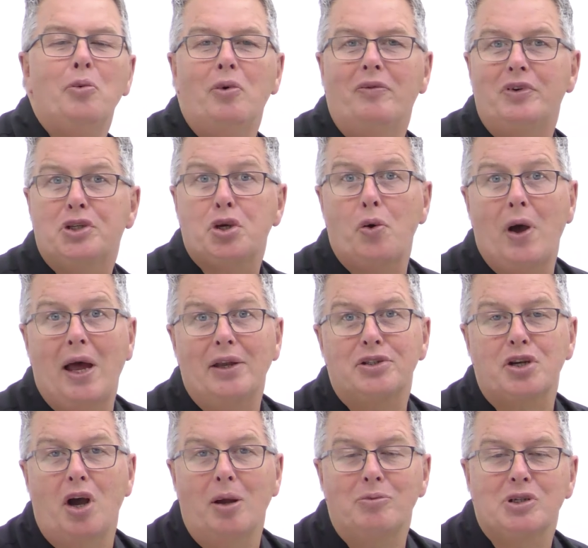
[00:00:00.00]
with a 2-hour
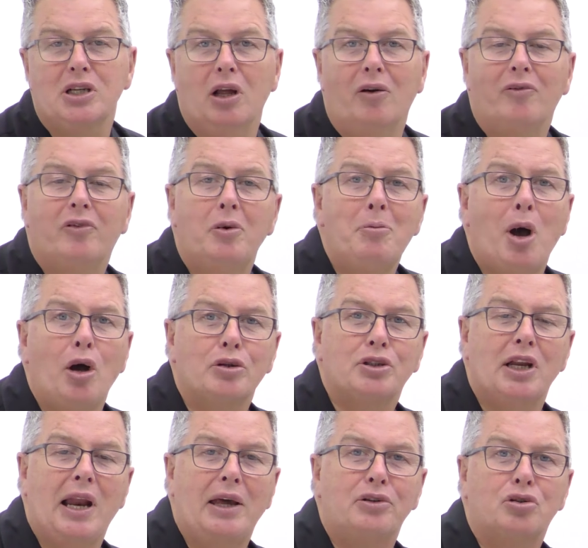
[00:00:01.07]
time slot from Marks
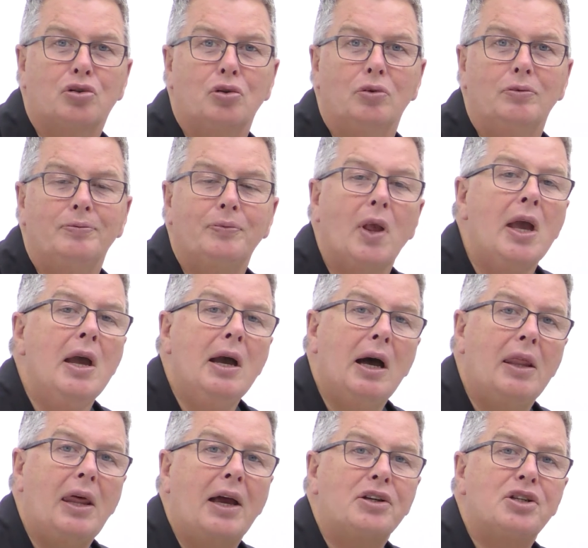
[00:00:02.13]
Electrical.
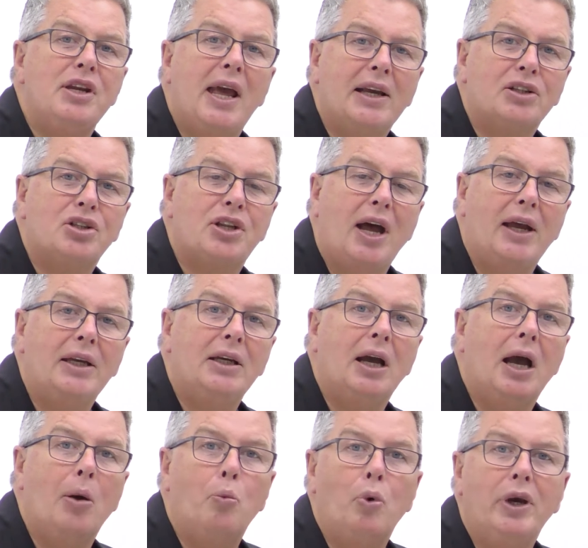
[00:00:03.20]
And that's next day
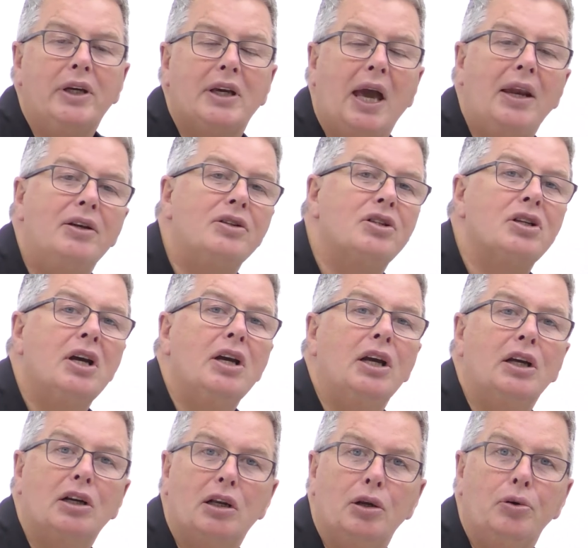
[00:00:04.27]
and weekends
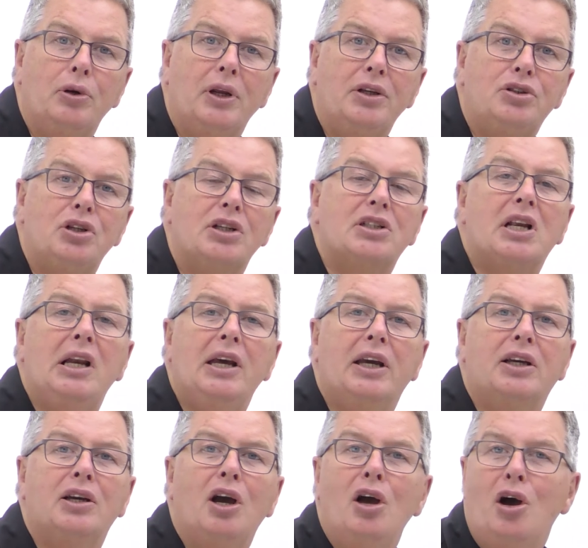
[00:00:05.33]
included. Just
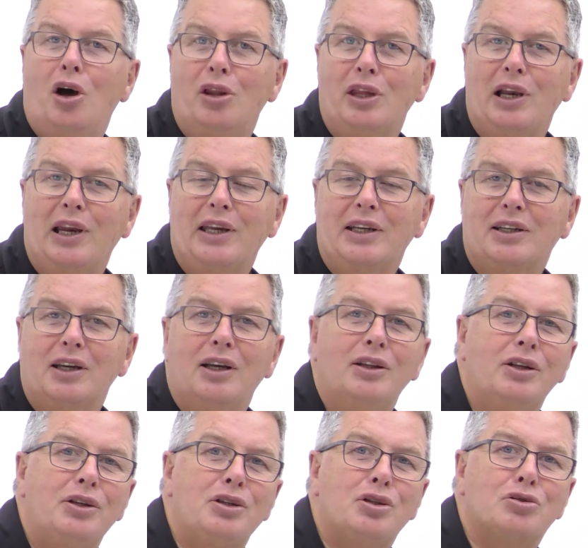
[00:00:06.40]
click on the link in
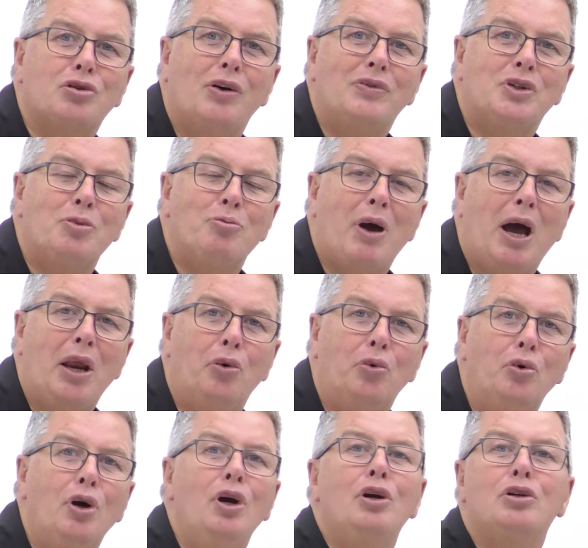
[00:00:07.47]
the description
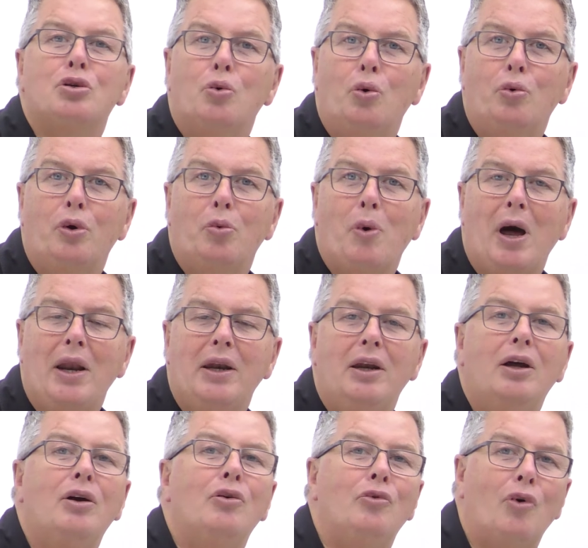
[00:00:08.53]
panel to order one
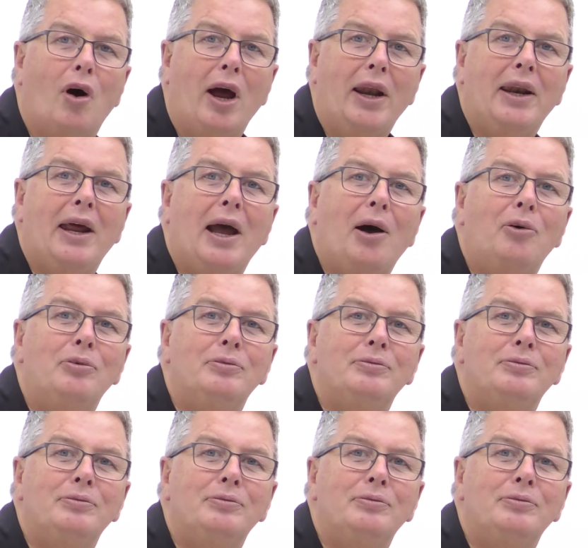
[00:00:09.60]
right now.